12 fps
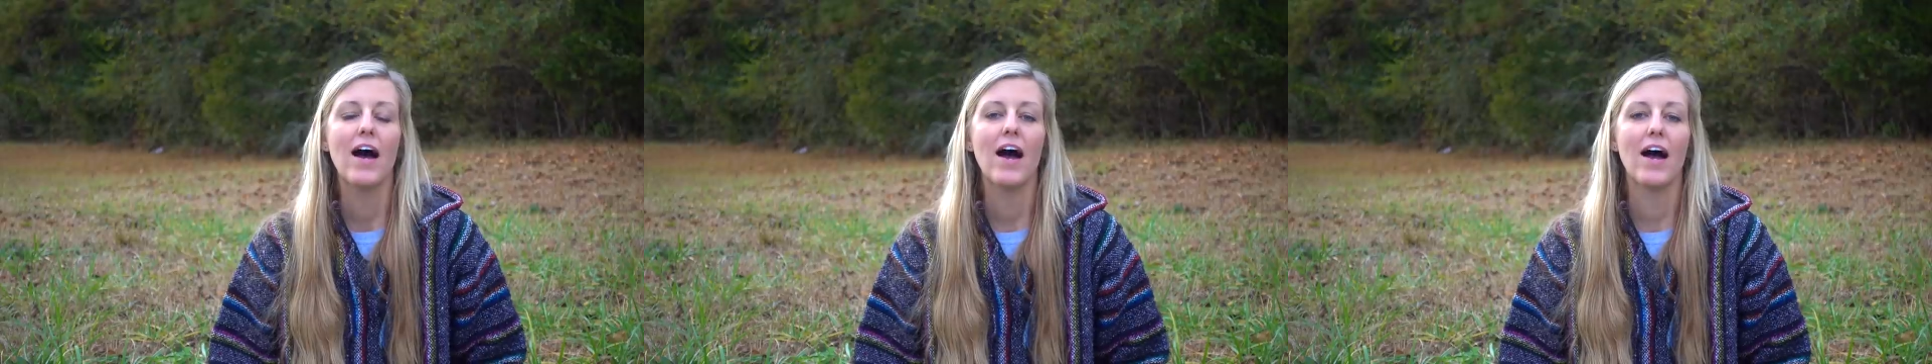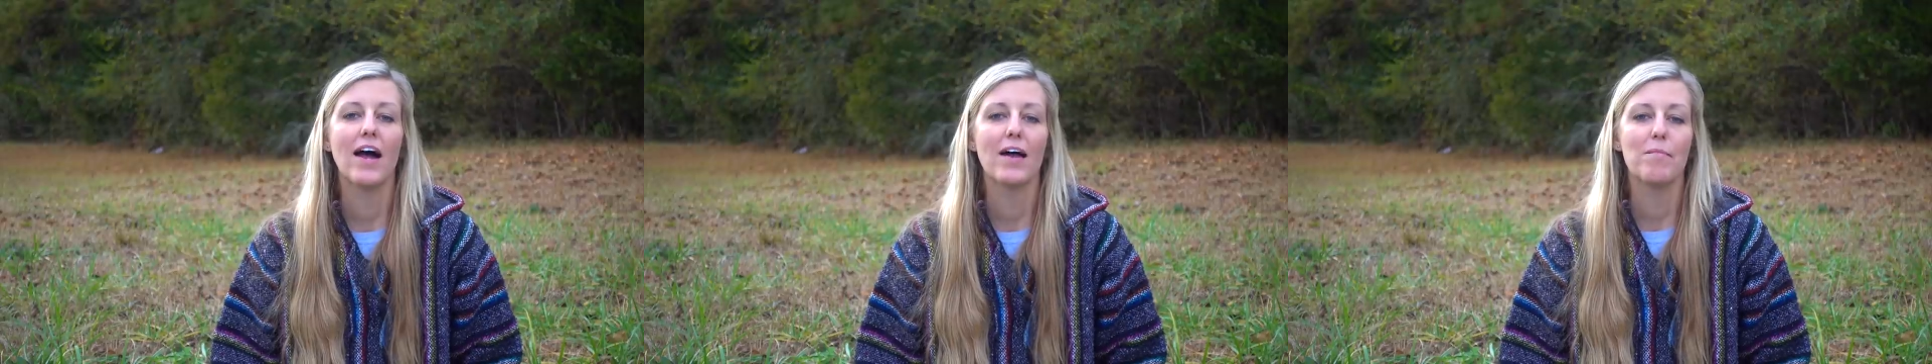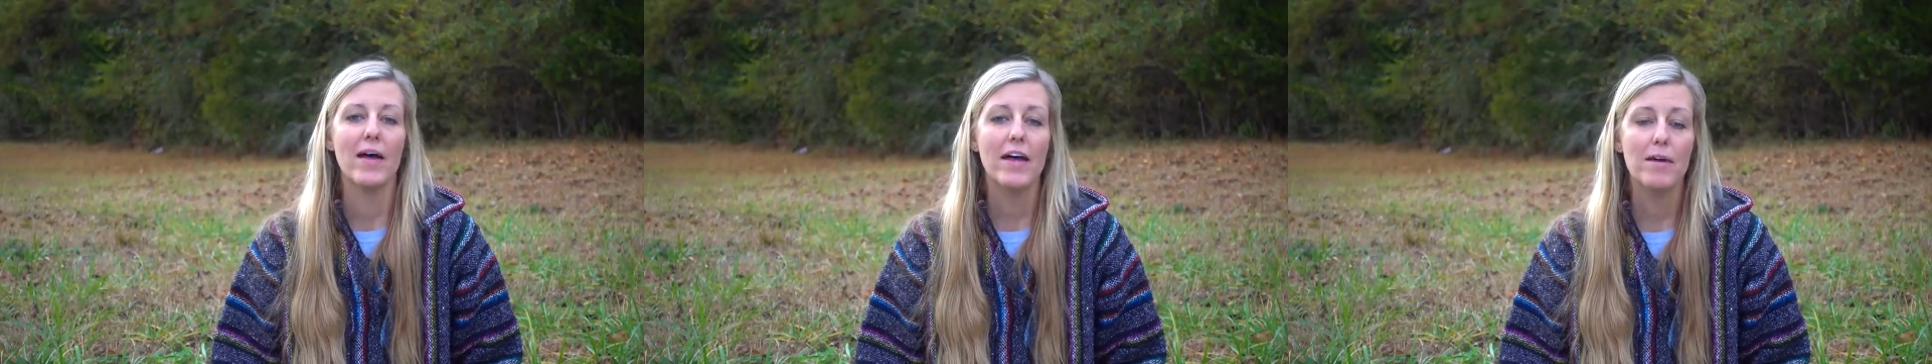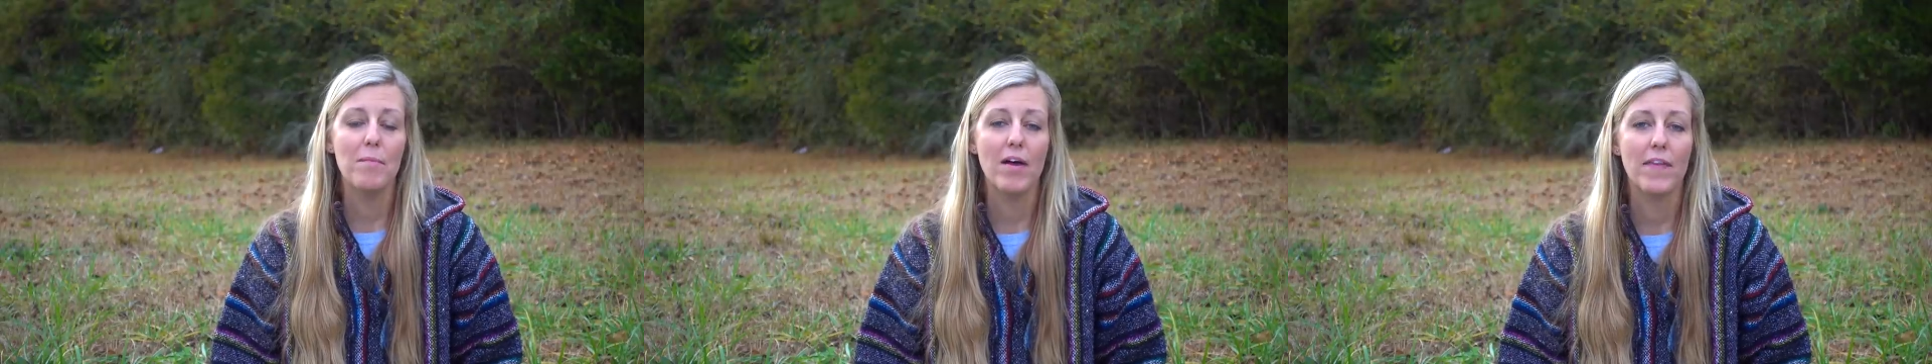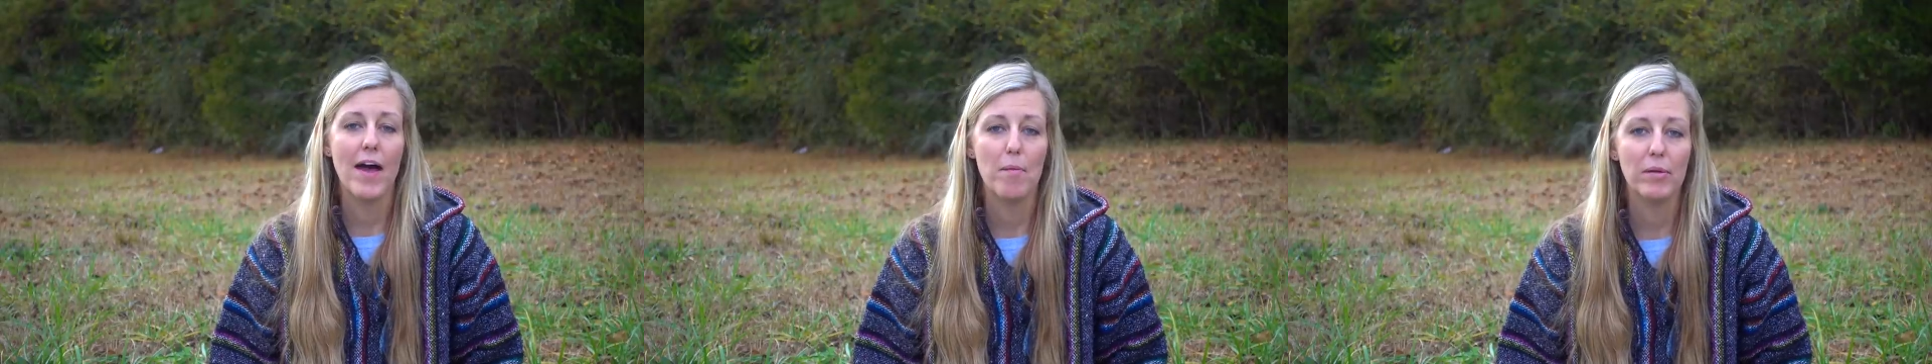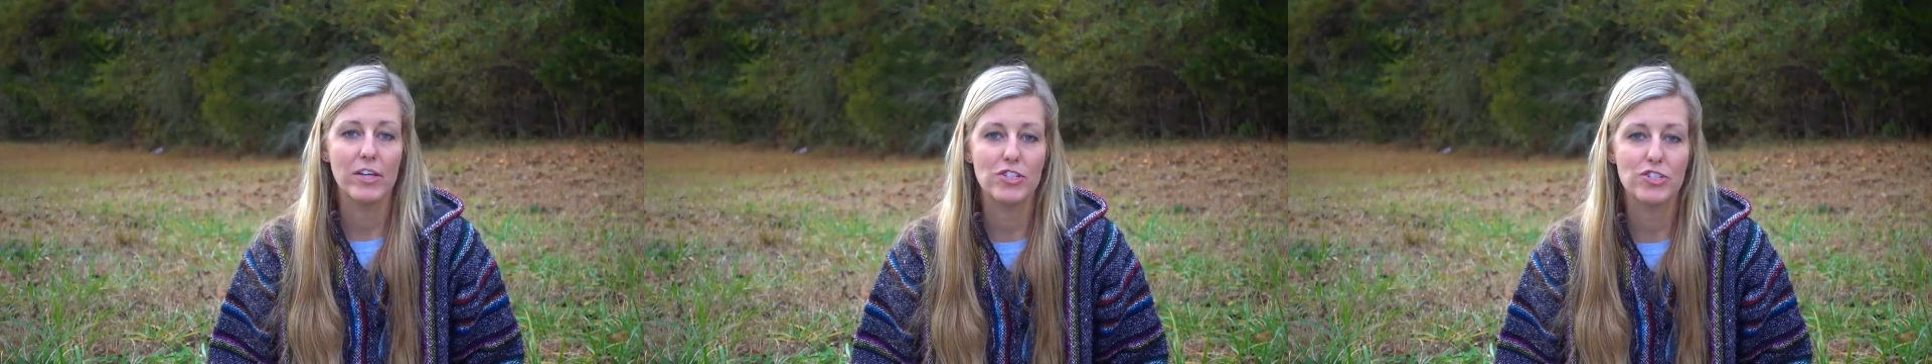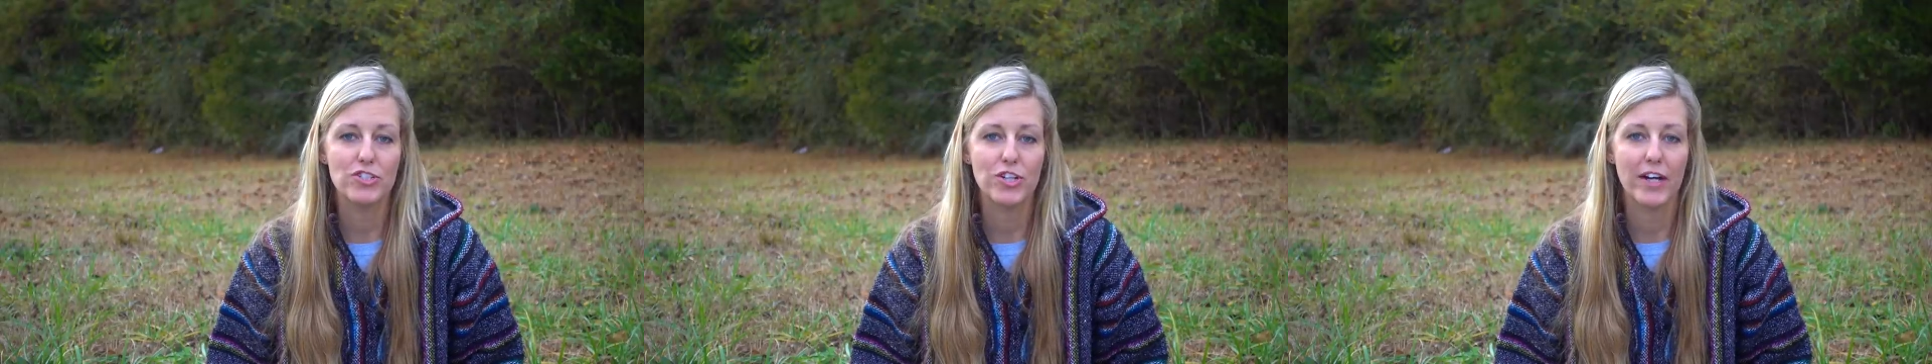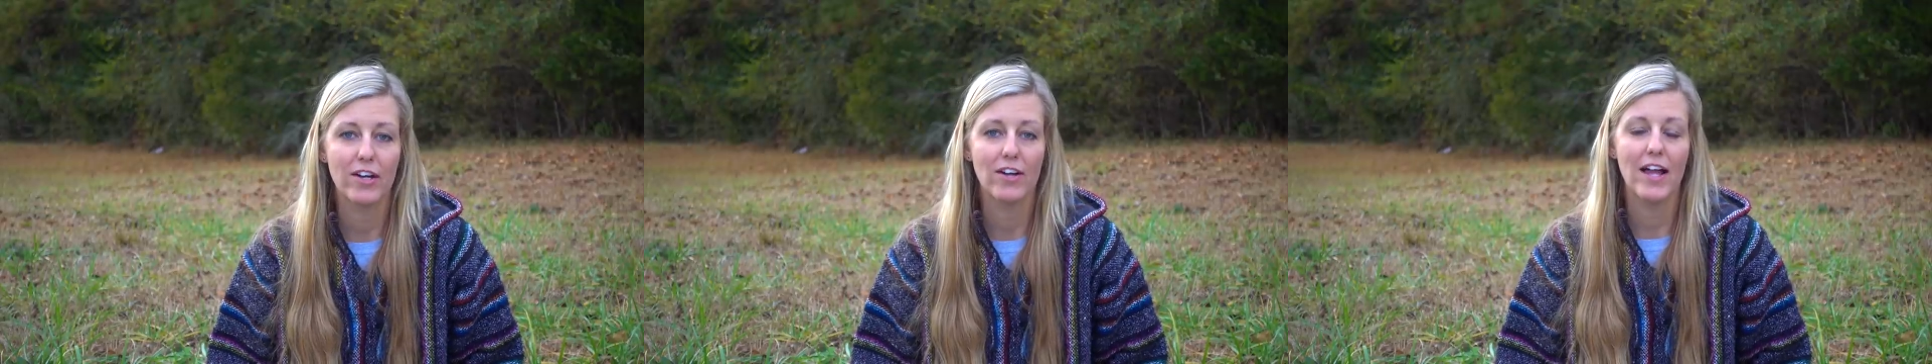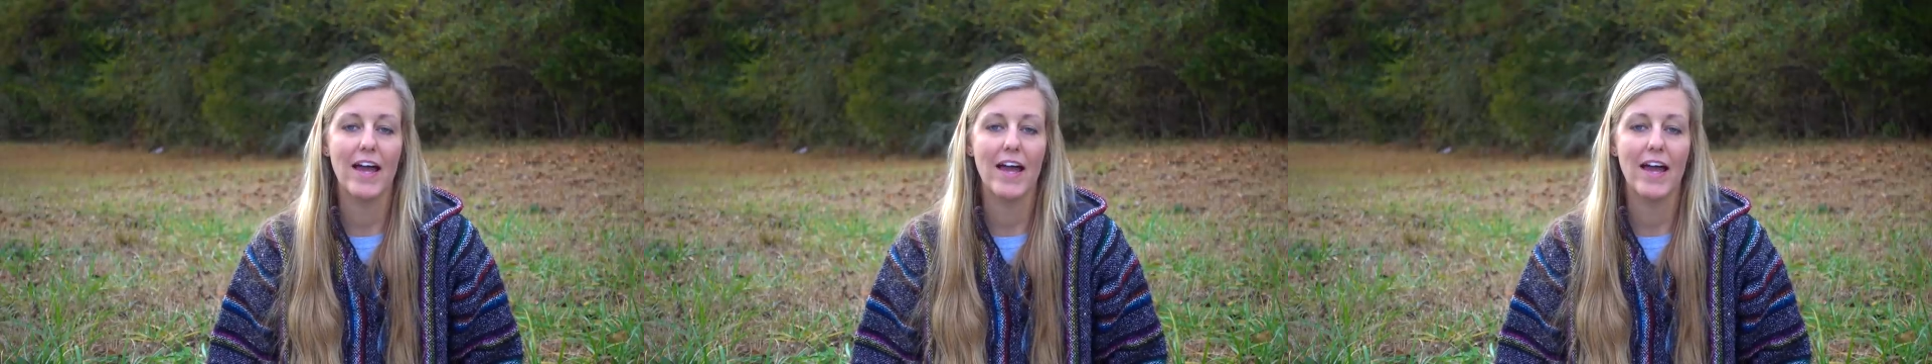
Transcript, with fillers: I met him on the Appalachian Trail,